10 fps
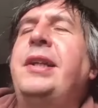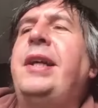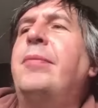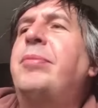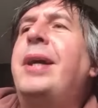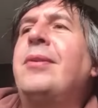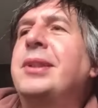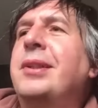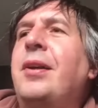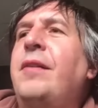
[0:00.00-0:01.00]
and Ian Brown
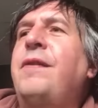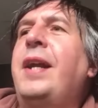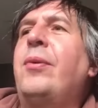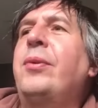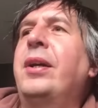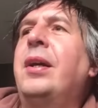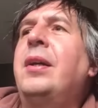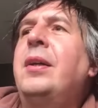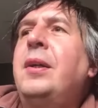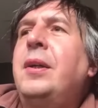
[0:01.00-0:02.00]
to kind of flounder.